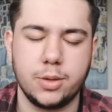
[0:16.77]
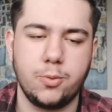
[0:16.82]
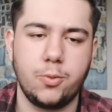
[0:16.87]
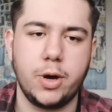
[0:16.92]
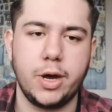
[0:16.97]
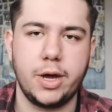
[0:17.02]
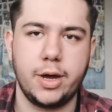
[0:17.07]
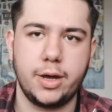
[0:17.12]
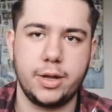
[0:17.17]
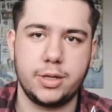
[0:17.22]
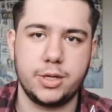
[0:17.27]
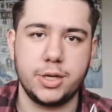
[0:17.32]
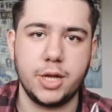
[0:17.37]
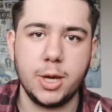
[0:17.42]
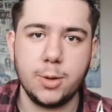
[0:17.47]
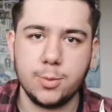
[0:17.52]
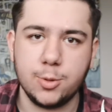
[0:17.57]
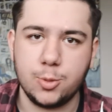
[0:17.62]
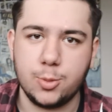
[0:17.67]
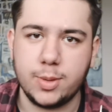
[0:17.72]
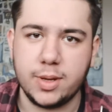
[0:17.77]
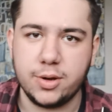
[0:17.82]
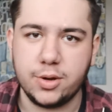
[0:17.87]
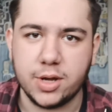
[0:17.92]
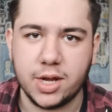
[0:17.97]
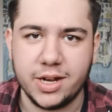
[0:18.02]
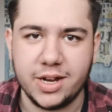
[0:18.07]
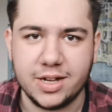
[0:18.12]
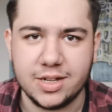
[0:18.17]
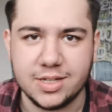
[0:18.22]
where today we will be
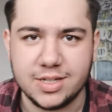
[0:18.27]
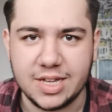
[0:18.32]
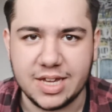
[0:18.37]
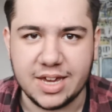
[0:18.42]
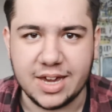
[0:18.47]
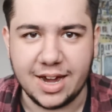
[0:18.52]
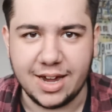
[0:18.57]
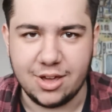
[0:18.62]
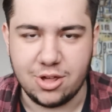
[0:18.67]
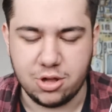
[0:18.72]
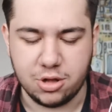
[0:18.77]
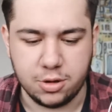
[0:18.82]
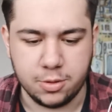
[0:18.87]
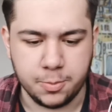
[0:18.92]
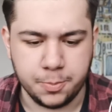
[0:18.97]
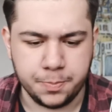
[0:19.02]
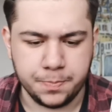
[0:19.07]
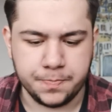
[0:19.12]
looking at Zenkaiger.